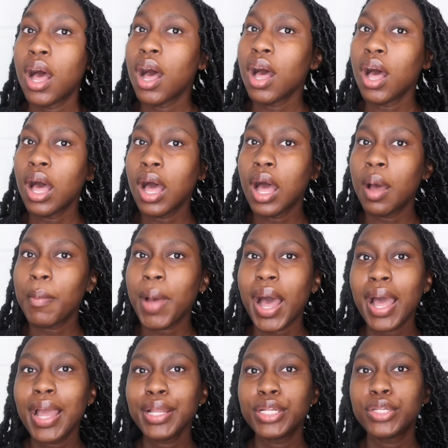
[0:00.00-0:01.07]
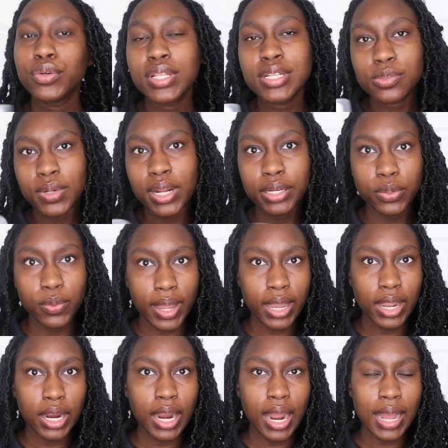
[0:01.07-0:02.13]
I do this when I do hair.